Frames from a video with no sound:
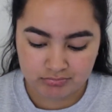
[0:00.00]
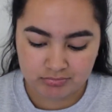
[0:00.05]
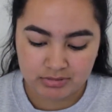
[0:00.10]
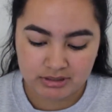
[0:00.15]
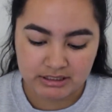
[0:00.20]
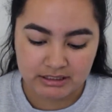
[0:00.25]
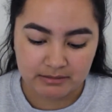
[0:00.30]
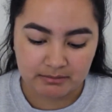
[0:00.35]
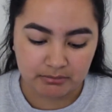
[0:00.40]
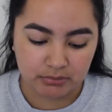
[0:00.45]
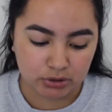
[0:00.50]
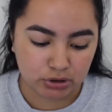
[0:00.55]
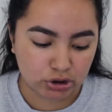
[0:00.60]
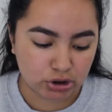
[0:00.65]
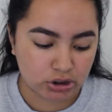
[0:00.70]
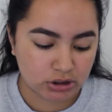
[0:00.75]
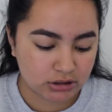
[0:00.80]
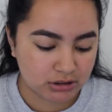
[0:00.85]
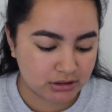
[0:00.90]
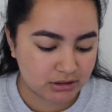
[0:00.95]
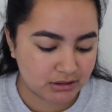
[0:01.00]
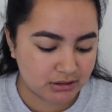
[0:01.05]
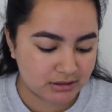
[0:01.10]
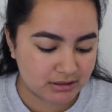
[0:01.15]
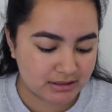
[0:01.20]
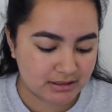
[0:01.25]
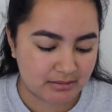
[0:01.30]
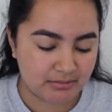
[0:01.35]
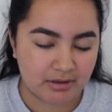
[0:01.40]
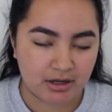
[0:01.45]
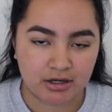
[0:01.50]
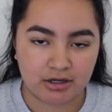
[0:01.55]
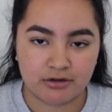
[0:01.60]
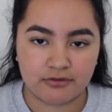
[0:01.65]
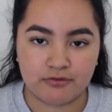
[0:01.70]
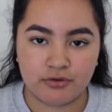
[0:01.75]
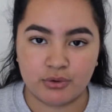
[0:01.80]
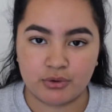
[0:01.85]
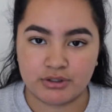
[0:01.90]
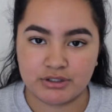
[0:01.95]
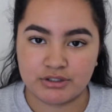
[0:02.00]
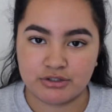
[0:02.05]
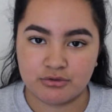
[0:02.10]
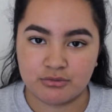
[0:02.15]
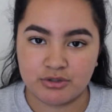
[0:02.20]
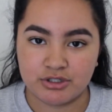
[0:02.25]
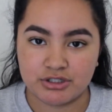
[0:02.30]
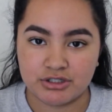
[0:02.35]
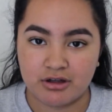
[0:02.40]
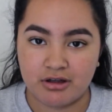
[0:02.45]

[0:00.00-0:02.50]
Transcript: simple look because I'm not going to focus too much